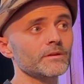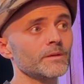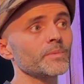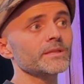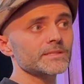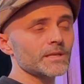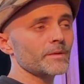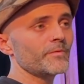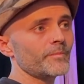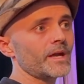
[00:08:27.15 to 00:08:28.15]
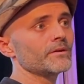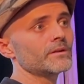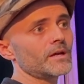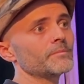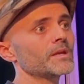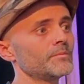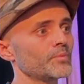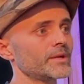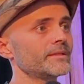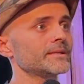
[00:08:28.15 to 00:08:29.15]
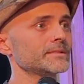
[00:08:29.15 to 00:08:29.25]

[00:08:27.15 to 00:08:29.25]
but this type of paradigm can bring that